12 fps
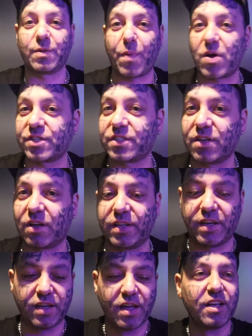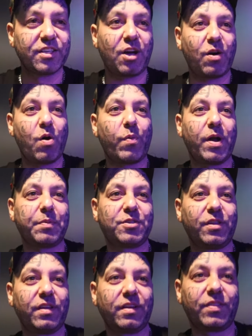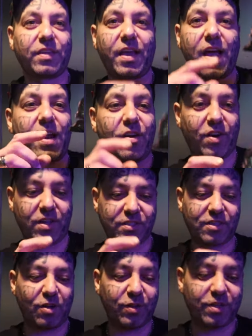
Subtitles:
bosses are not here. So I went up to the counter and I stole